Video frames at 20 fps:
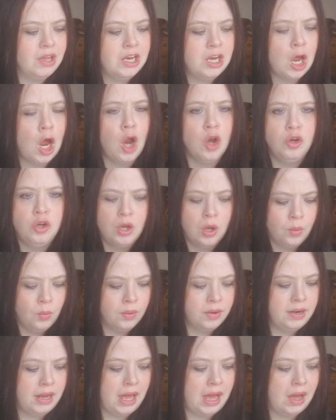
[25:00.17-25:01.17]
then no
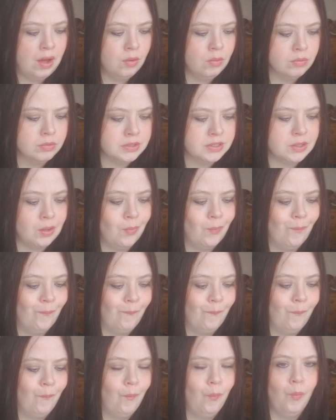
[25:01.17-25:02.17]
one else
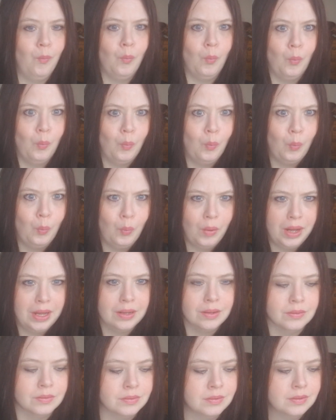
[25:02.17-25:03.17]

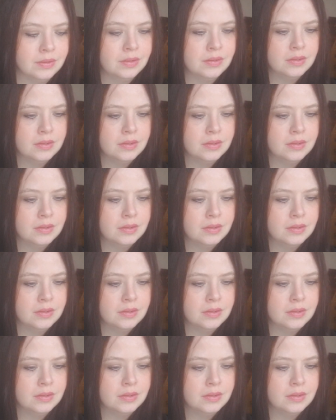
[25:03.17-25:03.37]
will.